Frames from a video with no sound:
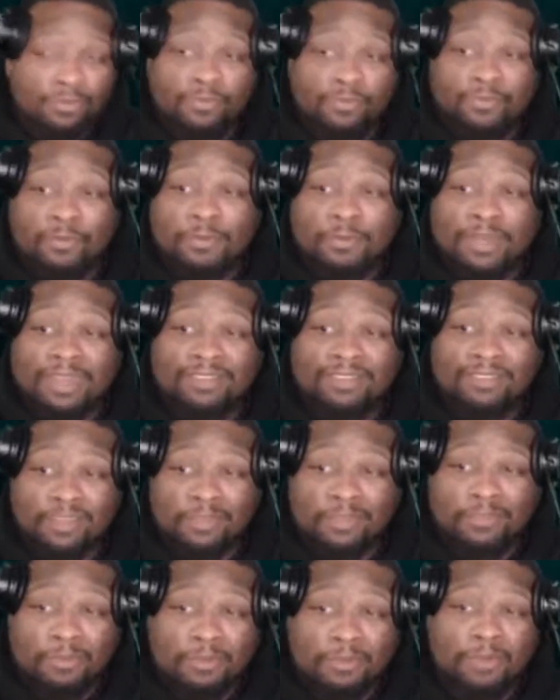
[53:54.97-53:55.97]
for
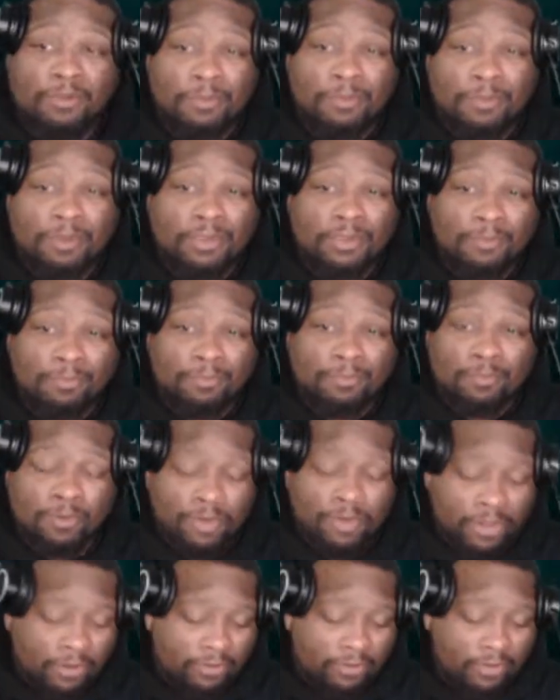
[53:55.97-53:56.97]
myself, to be able to put the
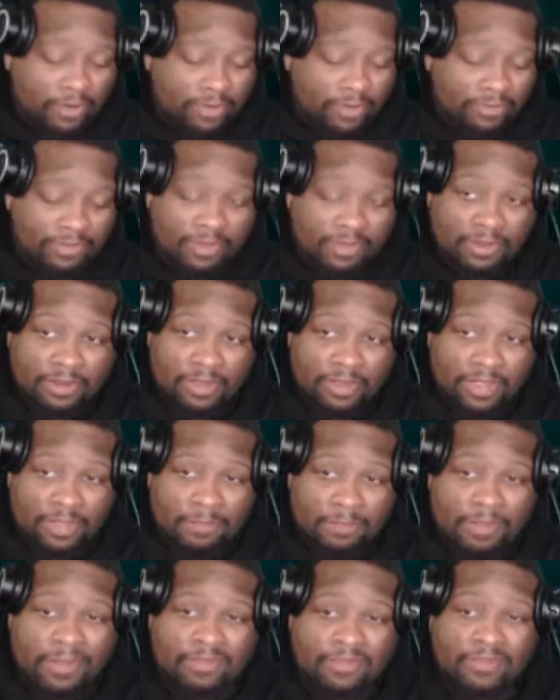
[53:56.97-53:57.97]
point across and
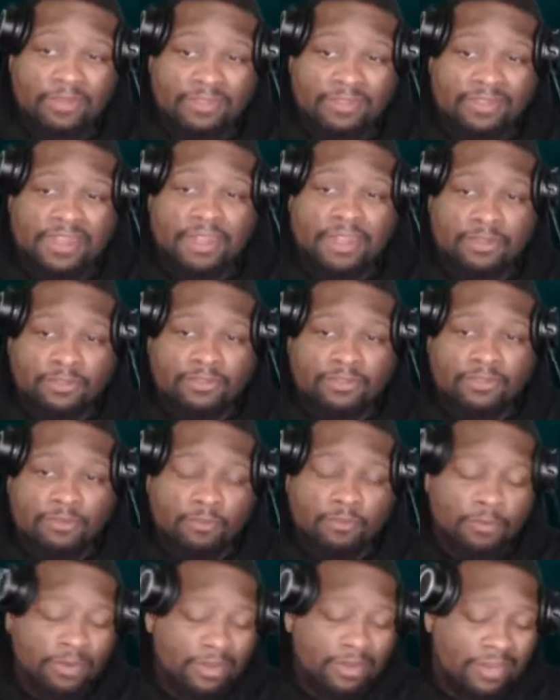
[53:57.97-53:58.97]
make sure it sounds
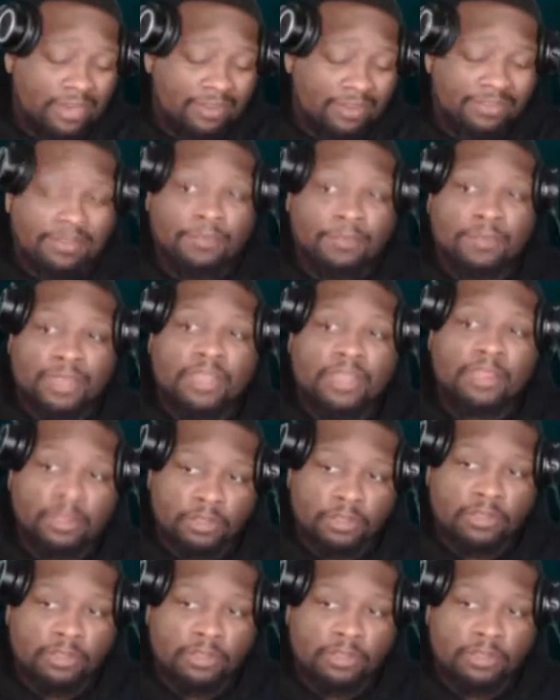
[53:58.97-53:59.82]
where it needs to be.